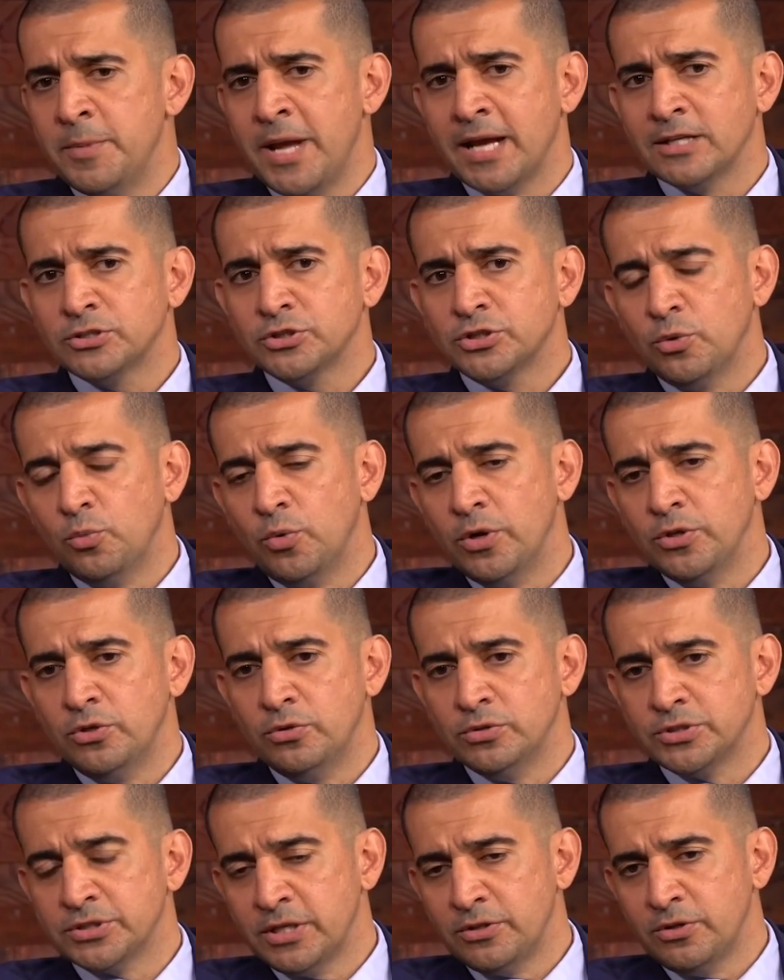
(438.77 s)
let me ask you: When
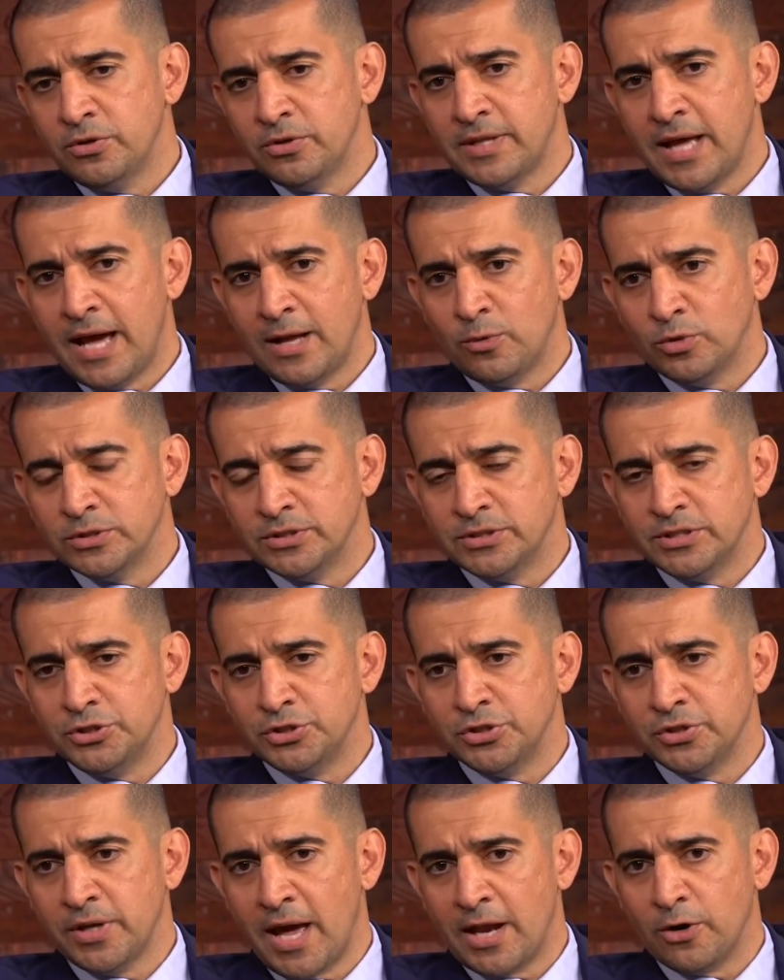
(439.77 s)
you said your dad was
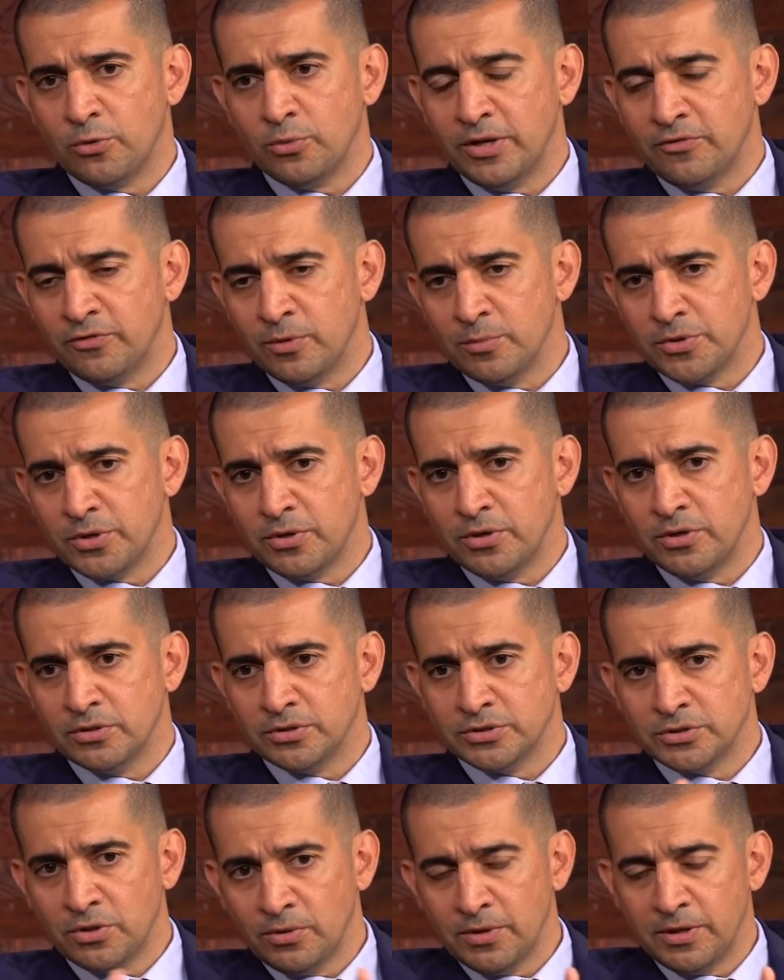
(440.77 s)
teaching you how to read from three
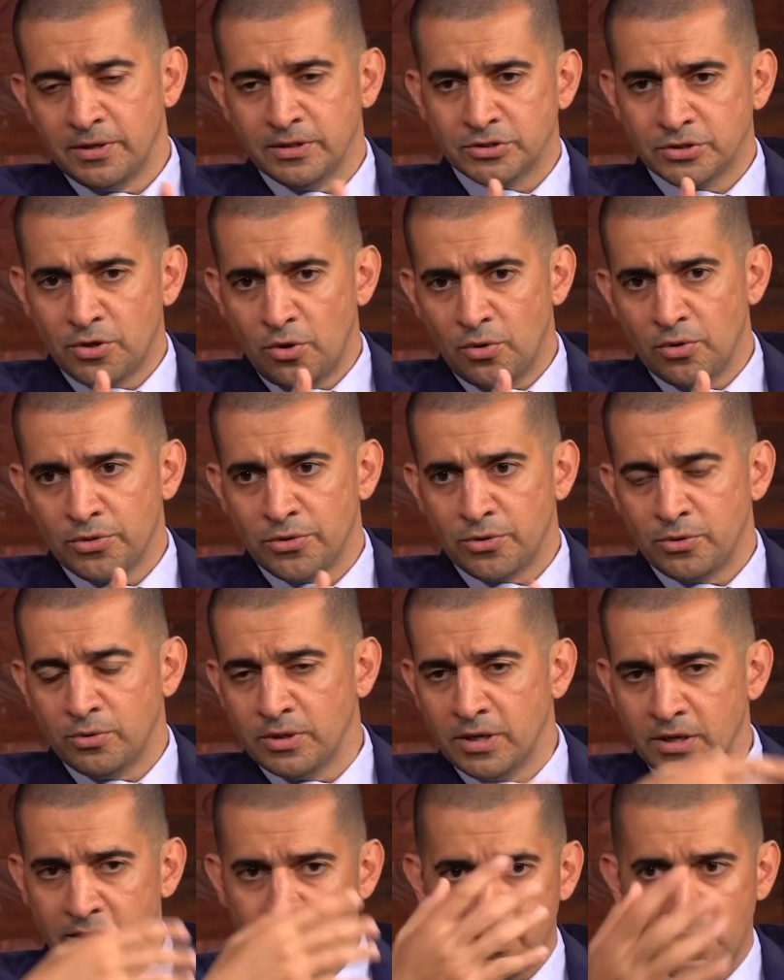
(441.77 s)
years old, and he's going
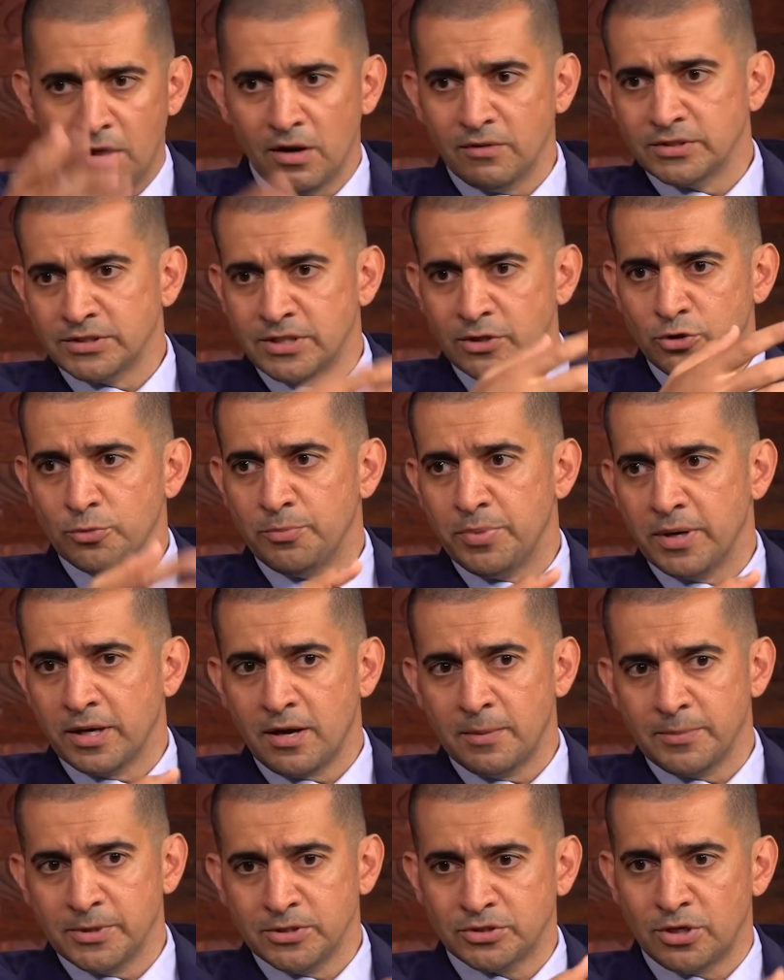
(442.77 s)
through it, and then all of a sudden you
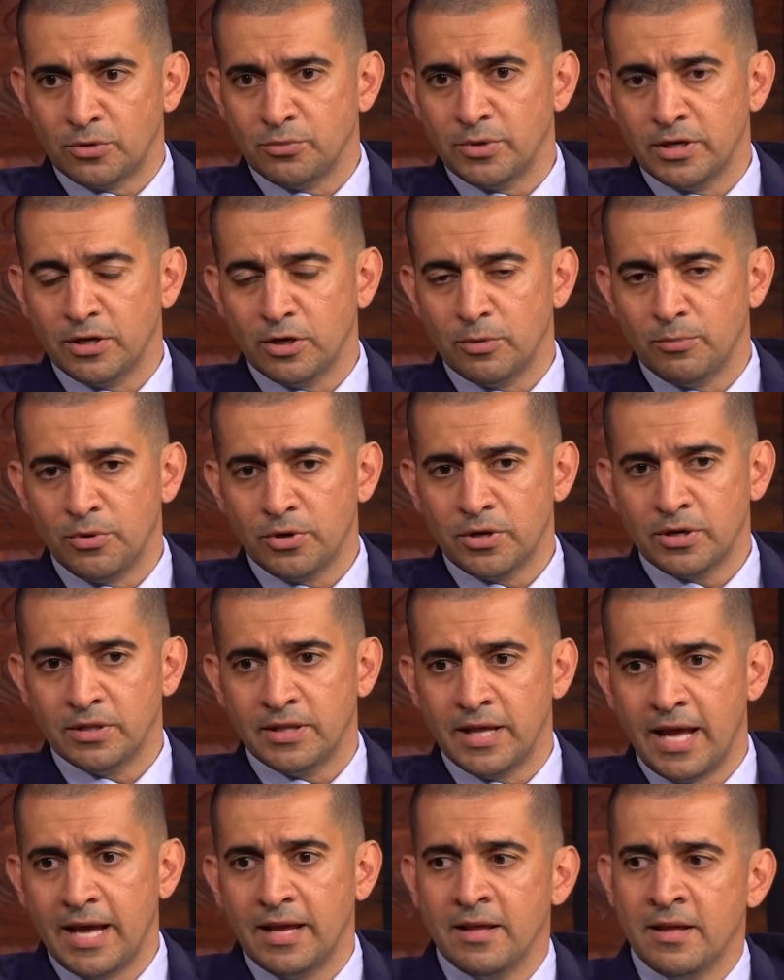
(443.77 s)
pick up and you start reading a book a
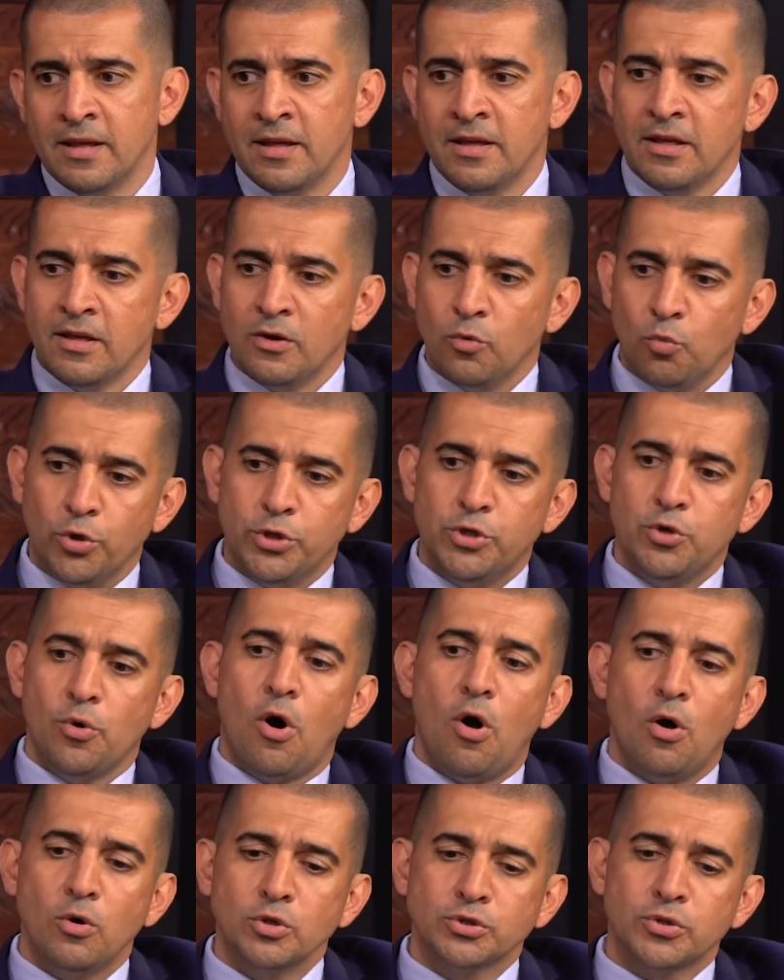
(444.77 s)
day would
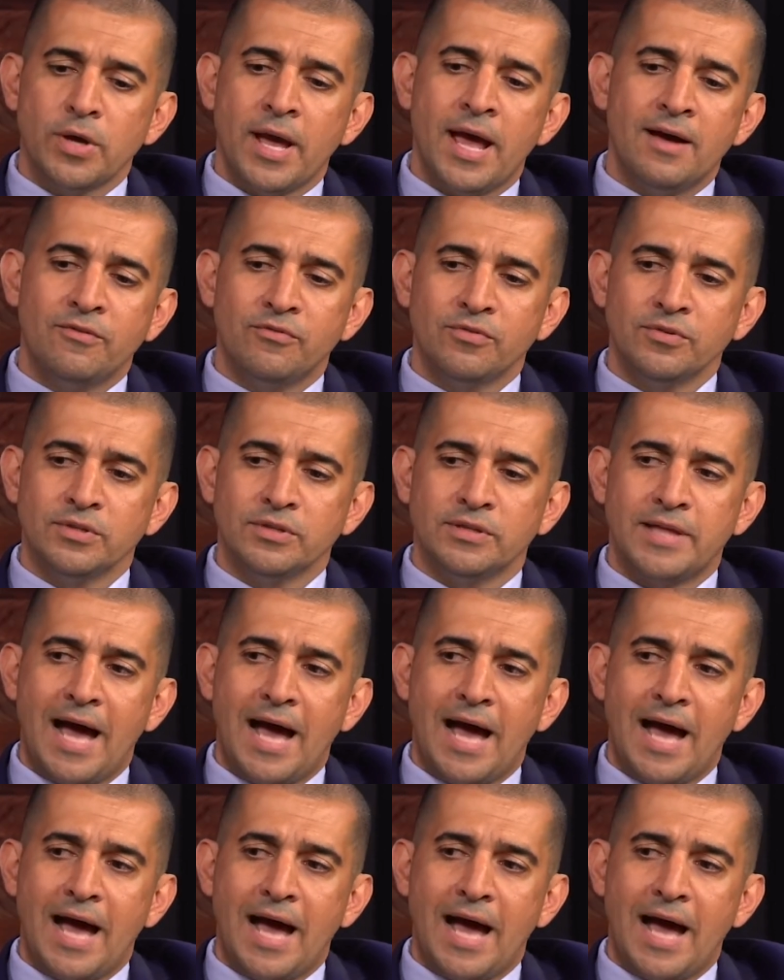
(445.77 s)
you also have